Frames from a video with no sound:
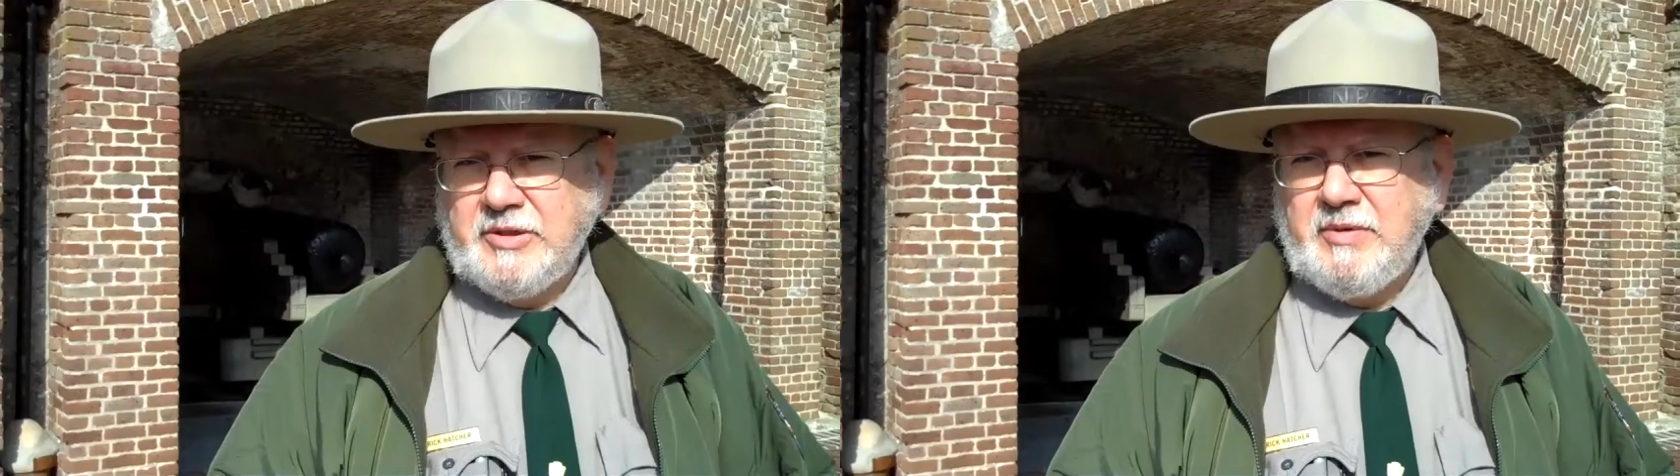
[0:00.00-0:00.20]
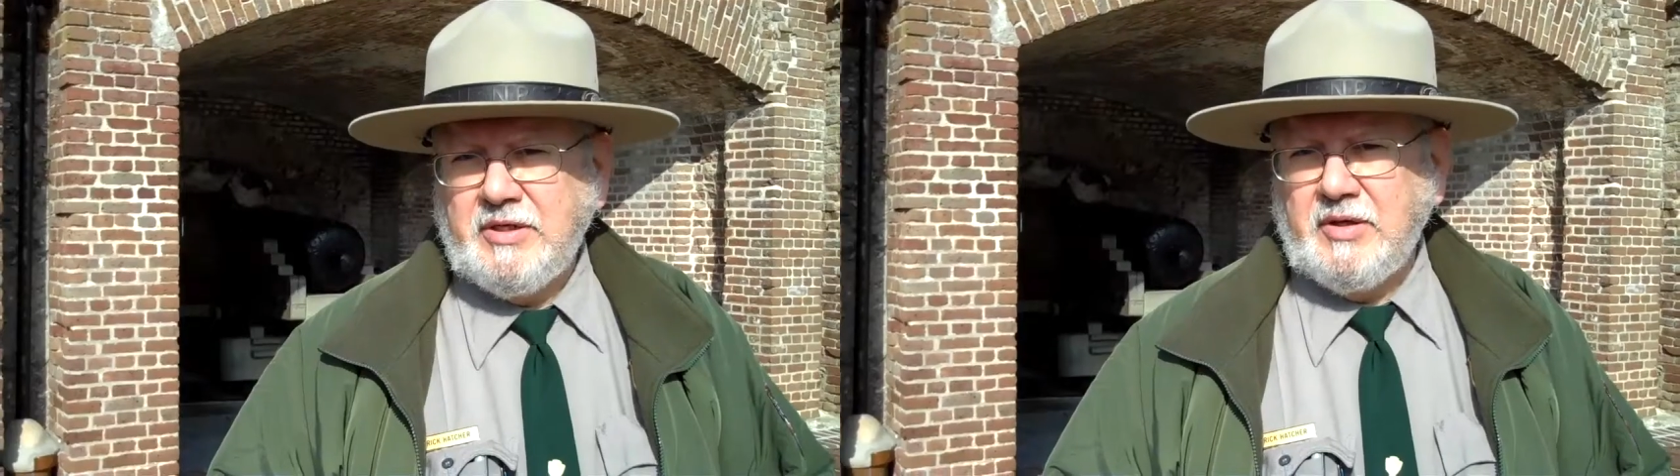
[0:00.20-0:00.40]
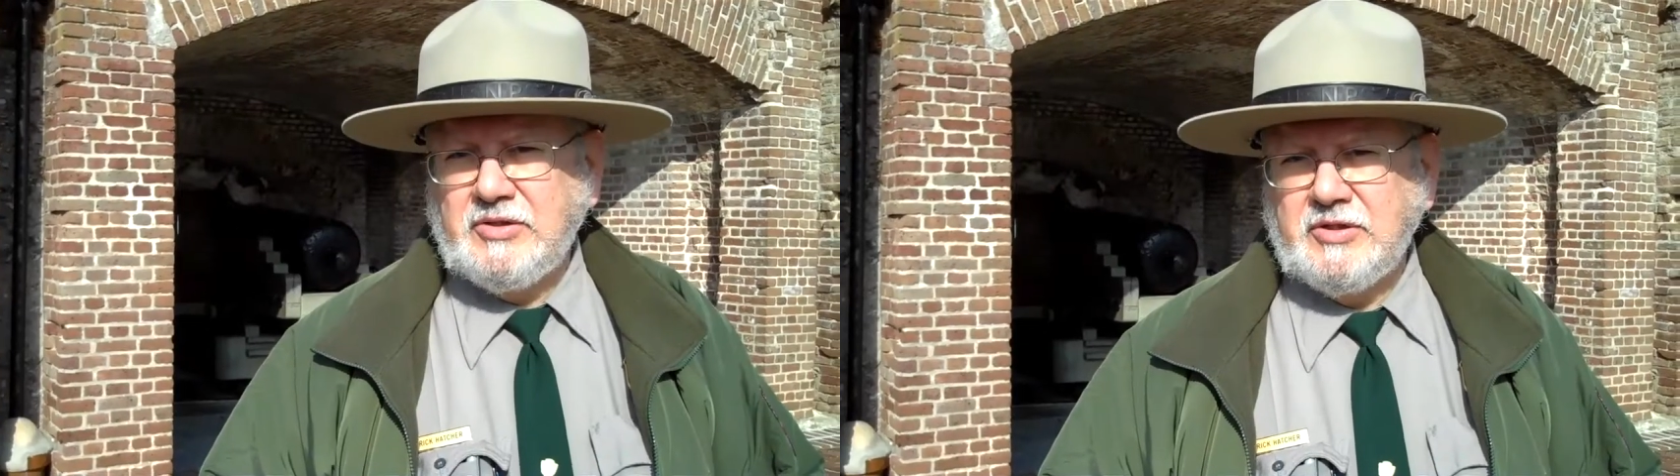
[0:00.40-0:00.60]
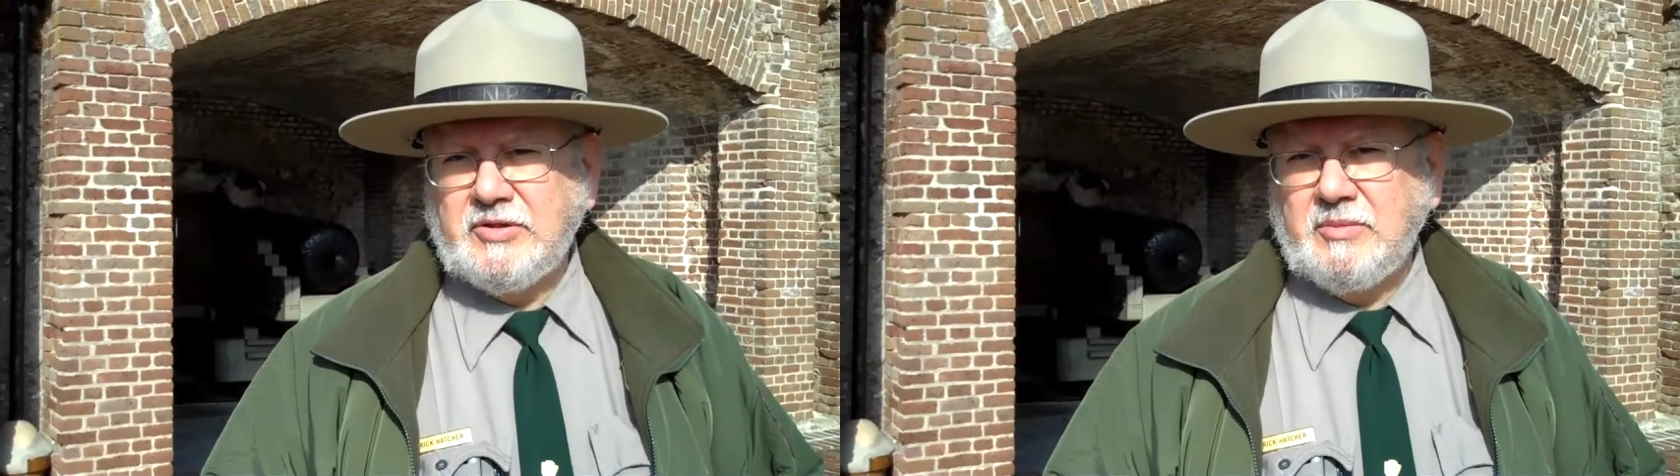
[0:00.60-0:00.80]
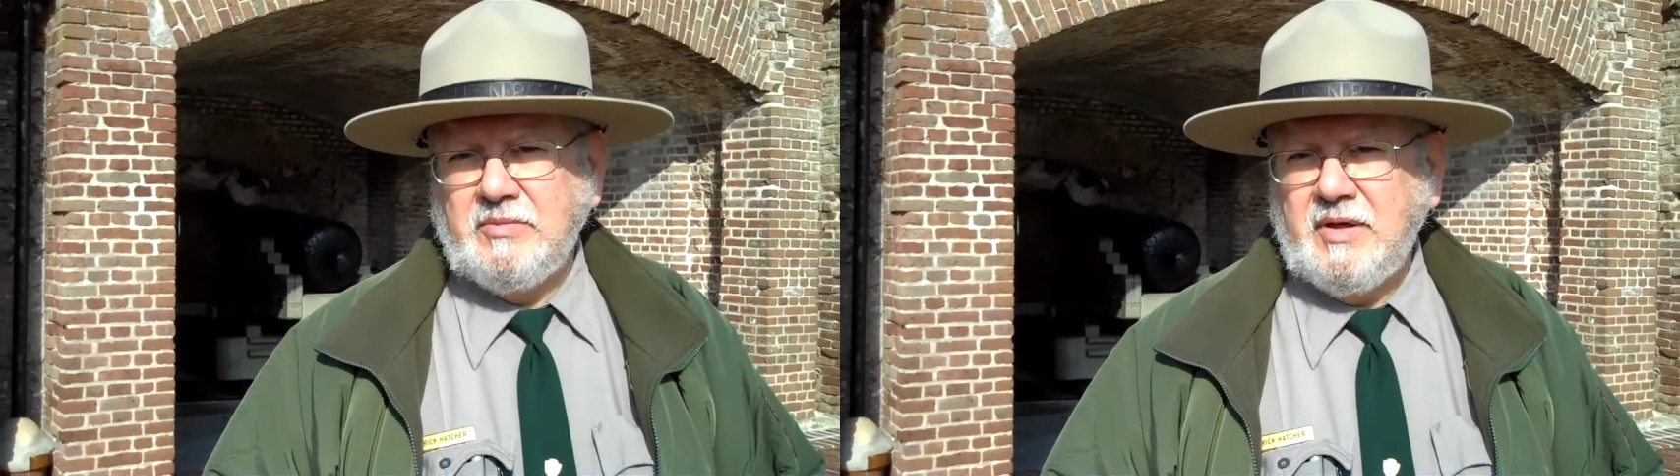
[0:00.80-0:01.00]
Cemetery
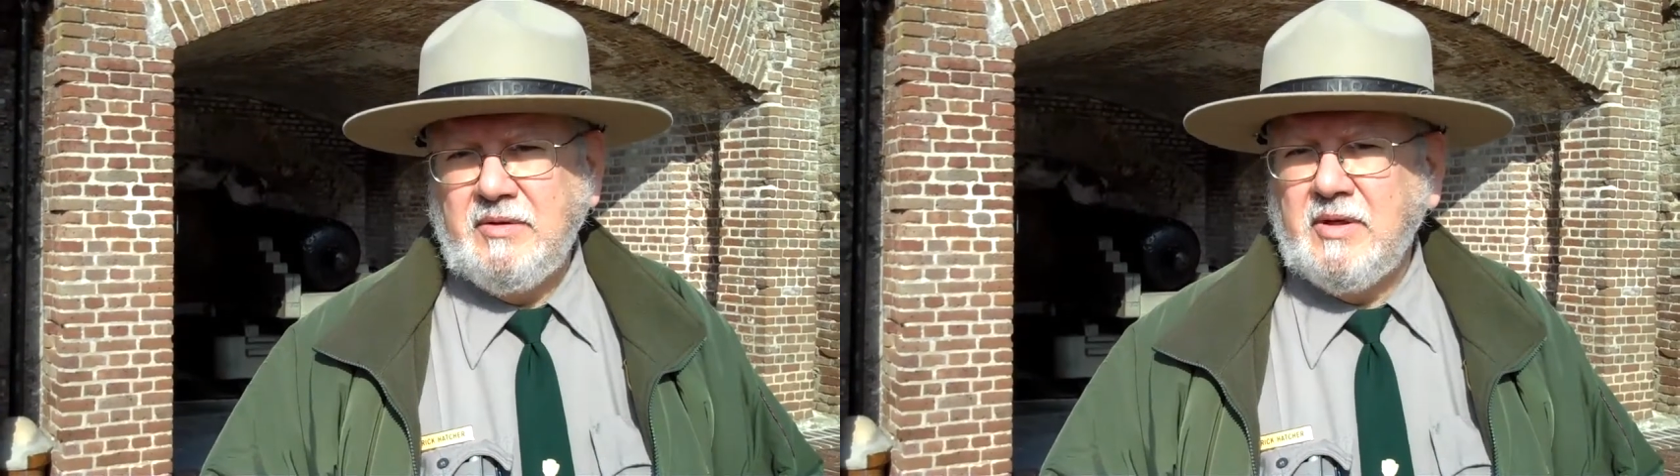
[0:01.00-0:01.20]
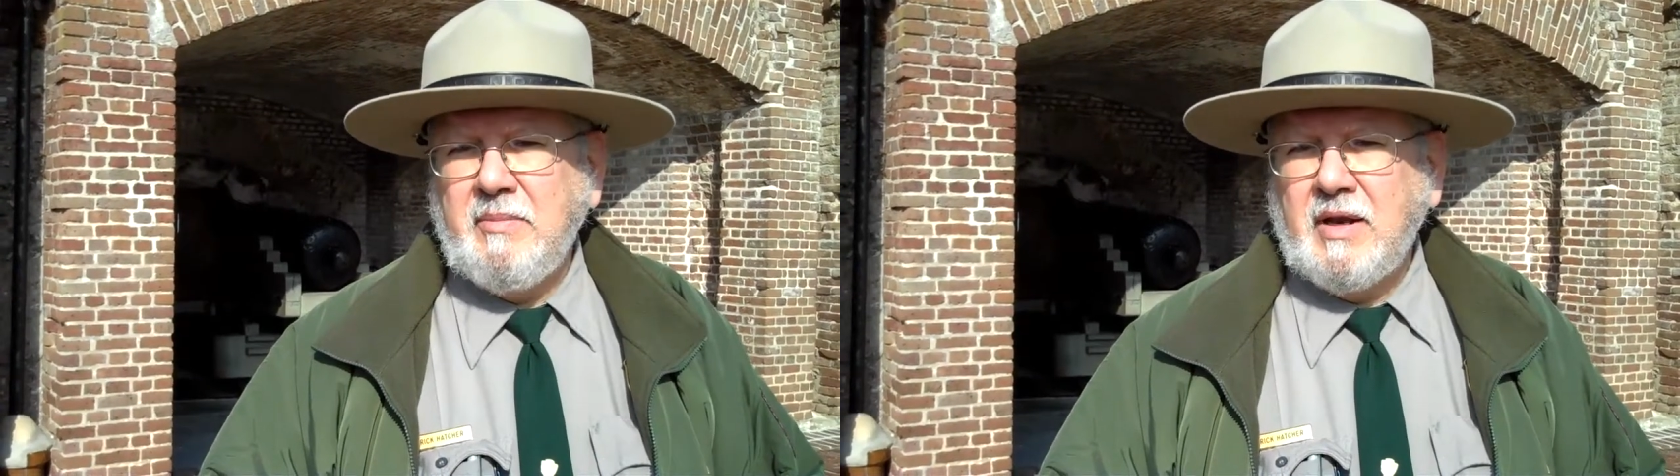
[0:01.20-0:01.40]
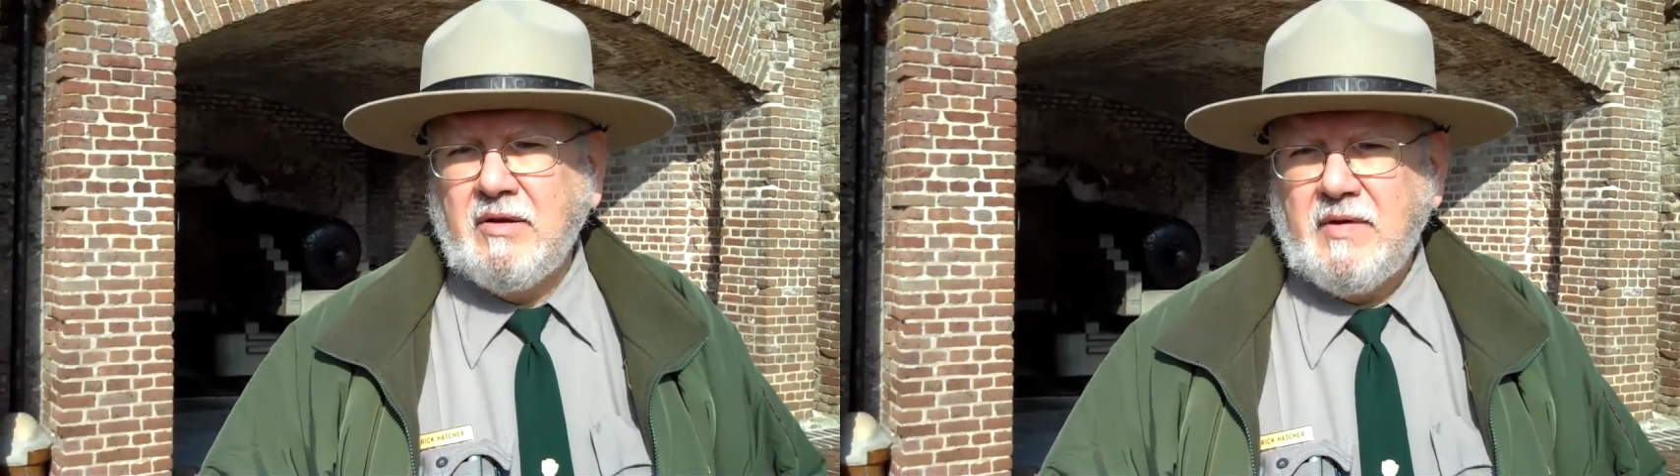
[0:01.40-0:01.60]
System, the Medal